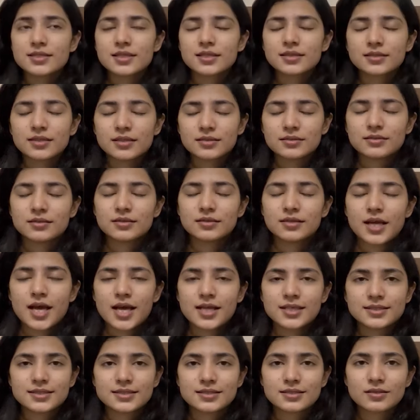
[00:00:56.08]
Singh Dinkar
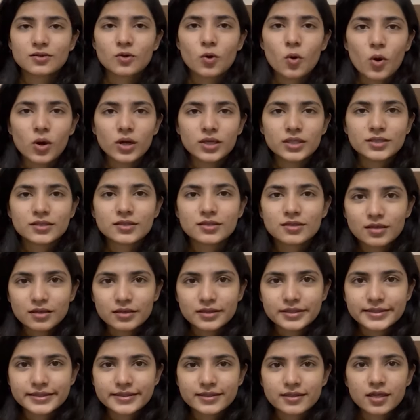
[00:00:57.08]
has called
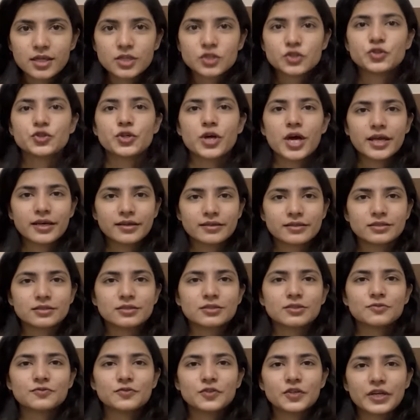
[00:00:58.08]
Kern a charioteer
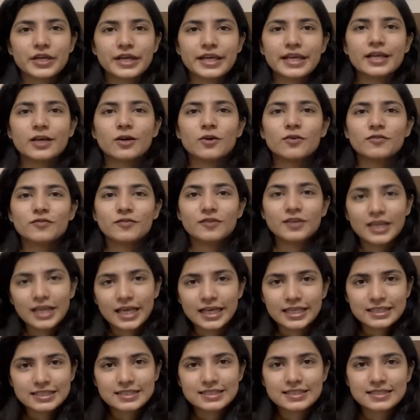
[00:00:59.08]
of the ray of
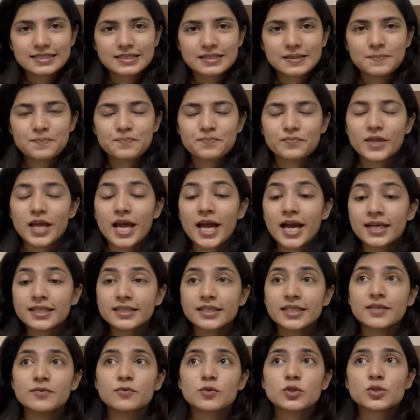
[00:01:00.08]
lights, and
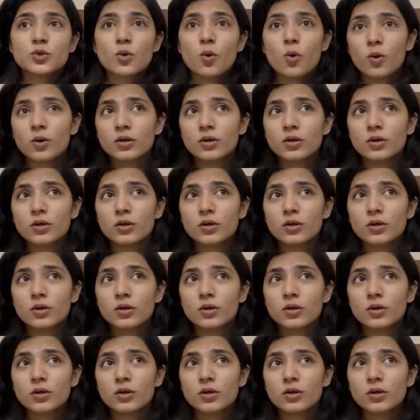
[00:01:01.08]
he was